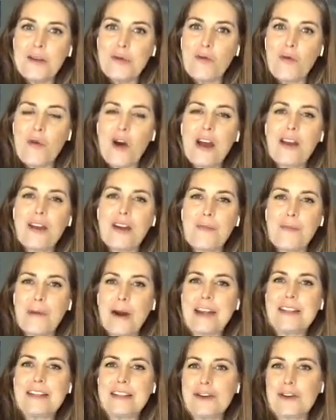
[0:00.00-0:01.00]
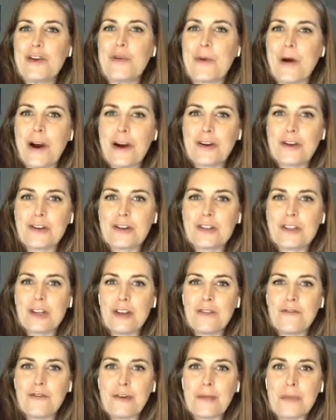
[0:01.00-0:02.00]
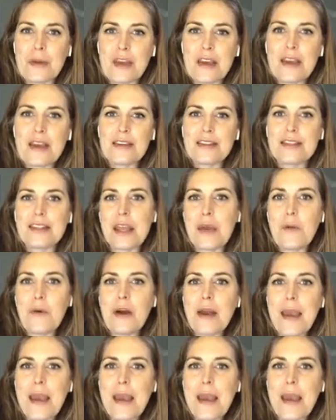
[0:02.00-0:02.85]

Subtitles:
what my senior partners did for me is they were